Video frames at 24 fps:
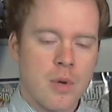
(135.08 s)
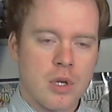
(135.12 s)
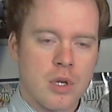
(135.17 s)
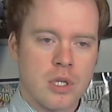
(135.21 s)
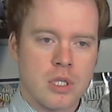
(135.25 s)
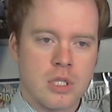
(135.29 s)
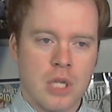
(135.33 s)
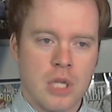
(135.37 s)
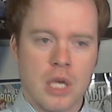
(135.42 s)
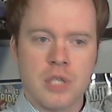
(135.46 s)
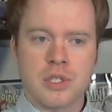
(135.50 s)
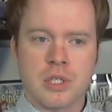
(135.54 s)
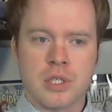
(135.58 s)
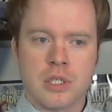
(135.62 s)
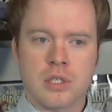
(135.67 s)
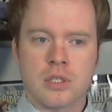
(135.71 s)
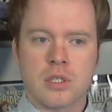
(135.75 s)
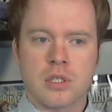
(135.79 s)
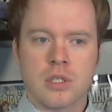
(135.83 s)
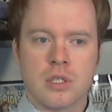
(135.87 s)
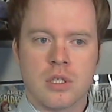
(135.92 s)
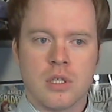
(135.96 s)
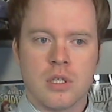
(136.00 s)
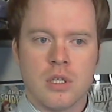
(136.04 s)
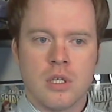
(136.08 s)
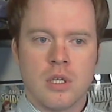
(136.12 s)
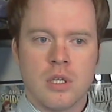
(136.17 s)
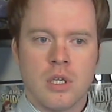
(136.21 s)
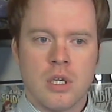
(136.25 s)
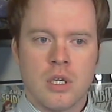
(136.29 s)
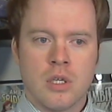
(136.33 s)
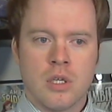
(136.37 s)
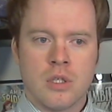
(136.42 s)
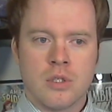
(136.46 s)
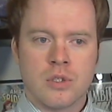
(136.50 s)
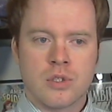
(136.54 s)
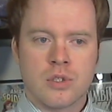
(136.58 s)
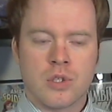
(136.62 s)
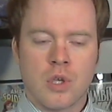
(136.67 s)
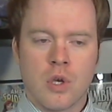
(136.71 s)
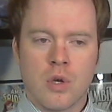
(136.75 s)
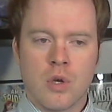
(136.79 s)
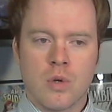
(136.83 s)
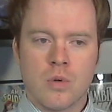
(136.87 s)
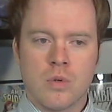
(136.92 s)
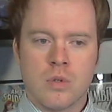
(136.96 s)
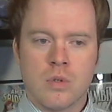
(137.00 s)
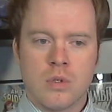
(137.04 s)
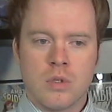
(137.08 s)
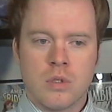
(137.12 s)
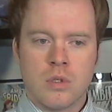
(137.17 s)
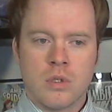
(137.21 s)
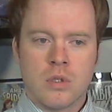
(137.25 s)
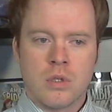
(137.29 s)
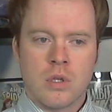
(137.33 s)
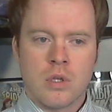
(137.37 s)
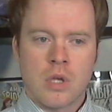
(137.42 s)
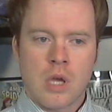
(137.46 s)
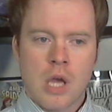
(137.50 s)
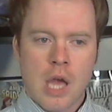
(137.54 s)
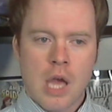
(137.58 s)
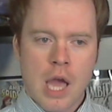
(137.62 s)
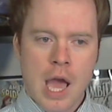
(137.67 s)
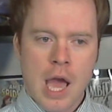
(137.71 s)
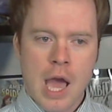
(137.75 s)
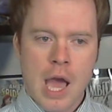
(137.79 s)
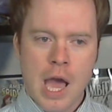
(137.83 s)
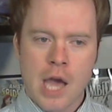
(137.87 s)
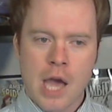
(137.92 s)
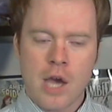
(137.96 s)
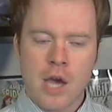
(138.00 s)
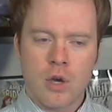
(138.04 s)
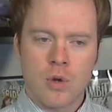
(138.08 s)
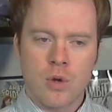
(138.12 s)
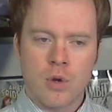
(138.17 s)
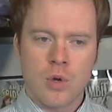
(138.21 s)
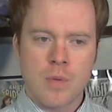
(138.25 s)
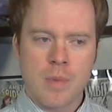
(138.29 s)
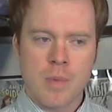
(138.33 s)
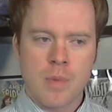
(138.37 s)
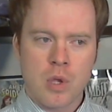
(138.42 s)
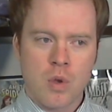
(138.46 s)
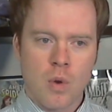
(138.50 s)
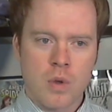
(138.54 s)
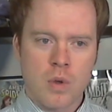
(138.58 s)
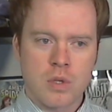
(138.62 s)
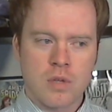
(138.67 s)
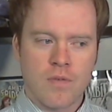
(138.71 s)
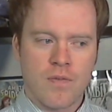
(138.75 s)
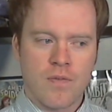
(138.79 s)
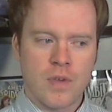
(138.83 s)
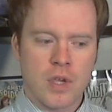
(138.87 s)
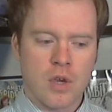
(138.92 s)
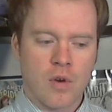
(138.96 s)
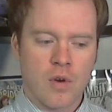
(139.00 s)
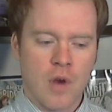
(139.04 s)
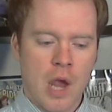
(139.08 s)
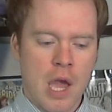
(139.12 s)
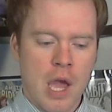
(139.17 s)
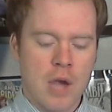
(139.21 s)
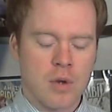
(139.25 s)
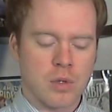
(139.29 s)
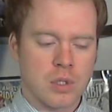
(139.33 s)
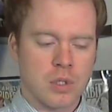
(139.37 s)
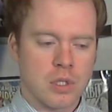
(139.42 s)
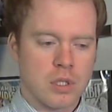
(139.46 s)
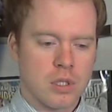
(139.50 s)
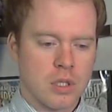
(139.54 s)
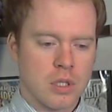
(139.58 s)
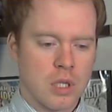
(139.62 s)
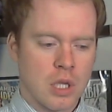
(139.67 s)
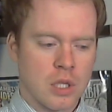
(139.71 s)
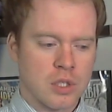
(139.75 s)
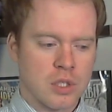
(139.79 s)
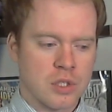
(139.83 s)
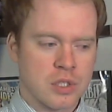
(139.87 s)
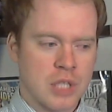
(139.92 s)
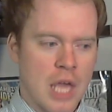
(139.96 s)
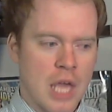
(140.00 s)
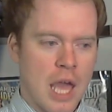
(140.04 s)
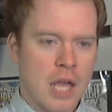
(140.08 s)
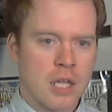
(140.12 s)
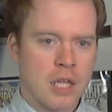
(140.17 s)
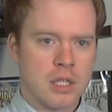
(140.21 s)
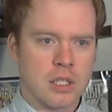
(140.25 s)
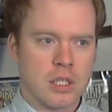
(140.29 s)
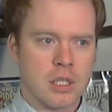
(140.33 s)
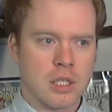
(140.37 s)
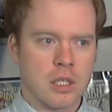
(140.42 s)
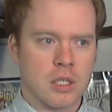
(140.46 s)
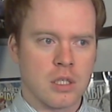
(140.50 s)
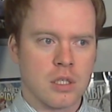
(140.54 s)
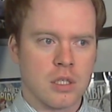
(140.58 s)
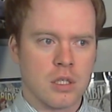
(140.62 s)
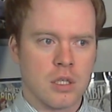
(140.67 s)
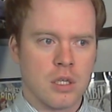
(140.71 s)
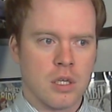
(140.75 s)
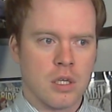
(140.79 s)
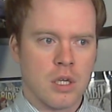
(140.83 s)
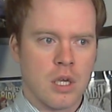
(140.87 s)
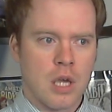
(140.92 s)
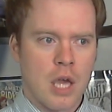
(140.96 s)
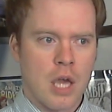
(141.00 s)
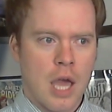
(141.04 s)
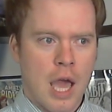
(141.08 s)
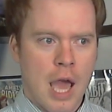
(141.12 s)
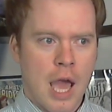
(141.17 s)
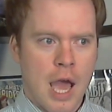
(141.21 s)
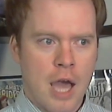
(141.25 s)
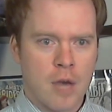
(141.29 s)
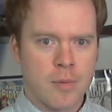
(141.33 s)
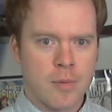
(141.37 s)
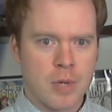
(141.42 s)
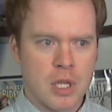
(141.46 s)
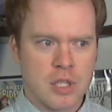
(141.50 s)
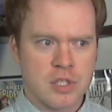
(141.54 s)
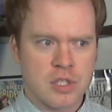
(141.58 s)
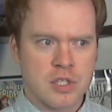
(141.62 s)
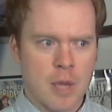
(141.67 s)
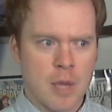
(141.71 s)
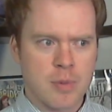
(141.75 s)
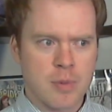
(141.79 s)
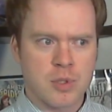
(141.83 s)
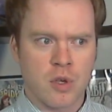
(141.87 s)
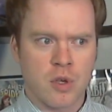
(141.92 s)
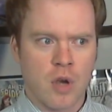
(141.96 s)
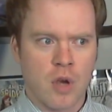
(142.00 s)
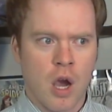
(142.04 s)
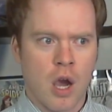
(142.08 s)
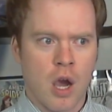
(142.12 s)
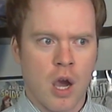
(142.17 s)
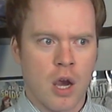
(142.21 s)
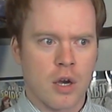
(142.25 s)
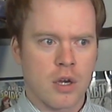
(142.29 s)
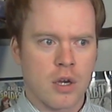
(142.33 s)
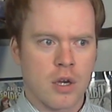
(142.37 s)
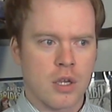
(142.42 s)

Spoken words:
doesn't. So how am I going to figure out exactly how many steps there are?